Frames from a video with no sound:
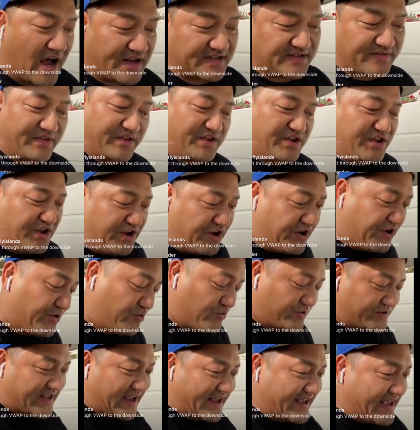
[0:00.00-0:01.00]
loss of the
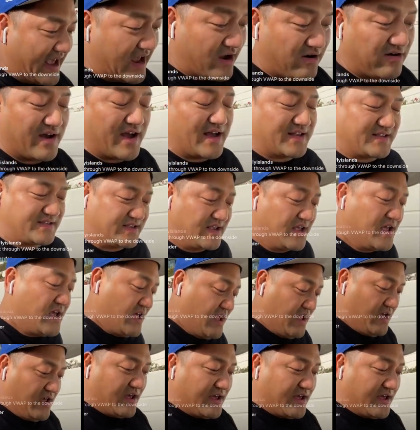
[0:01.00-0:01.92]
year was at KOSS.